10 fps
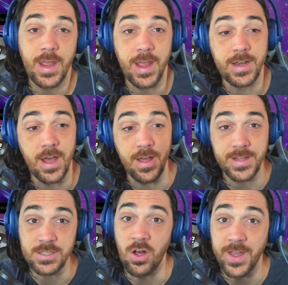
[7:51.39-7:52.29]
And
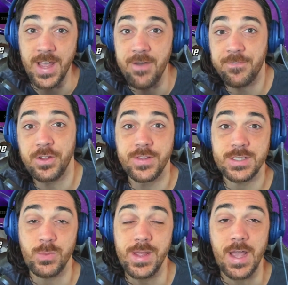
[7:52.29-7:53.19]
that's all I got for you
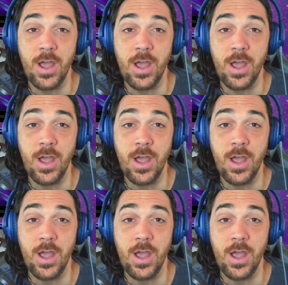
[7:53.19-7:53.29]
this week.